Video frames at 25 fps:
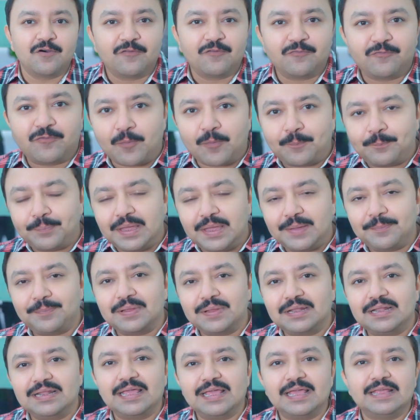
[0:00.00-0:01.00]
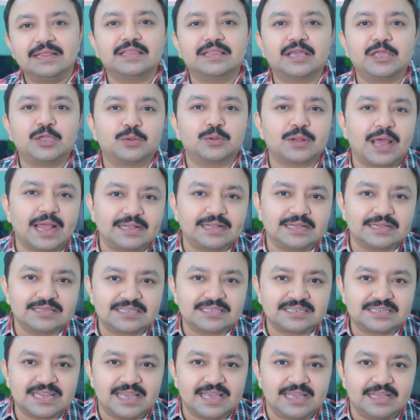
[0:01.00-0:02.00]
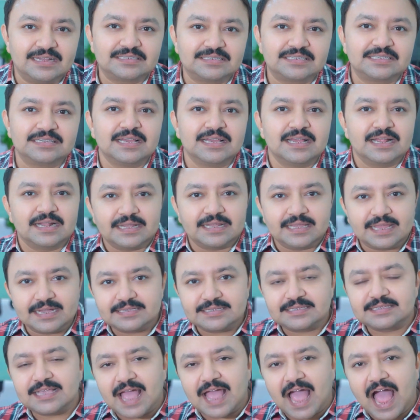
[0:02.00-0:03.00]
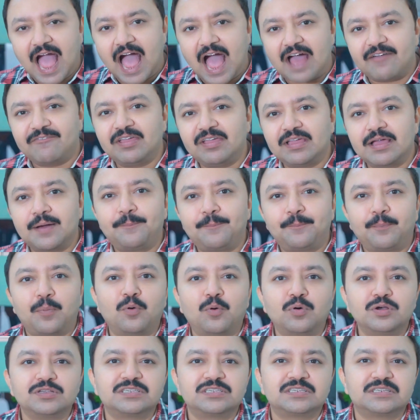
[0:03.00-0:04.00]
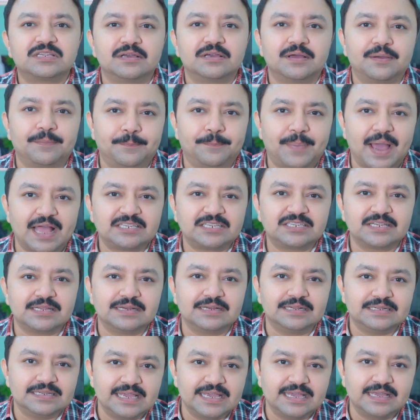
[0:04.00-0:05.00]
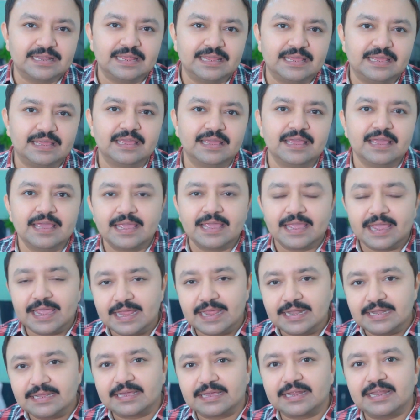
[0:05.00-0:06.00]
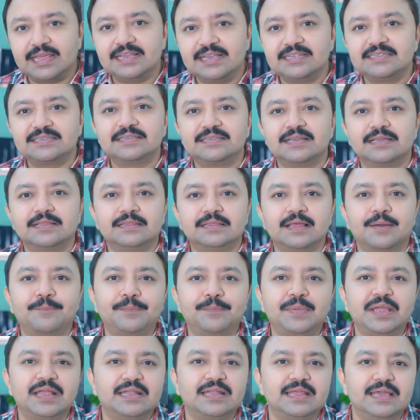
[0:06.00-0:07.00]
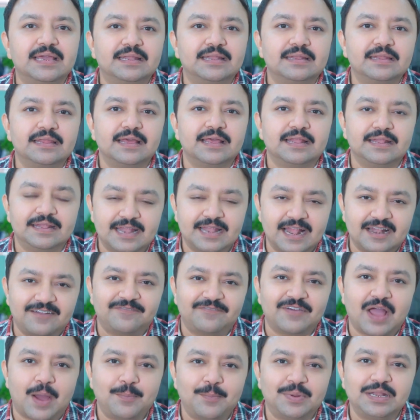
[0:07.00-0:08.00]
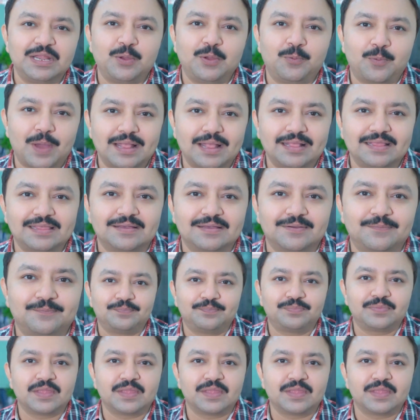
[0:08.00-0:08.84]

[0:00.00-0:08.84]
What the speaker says: for people in the United States, does having a post bachelor degree increase the median net family wealth?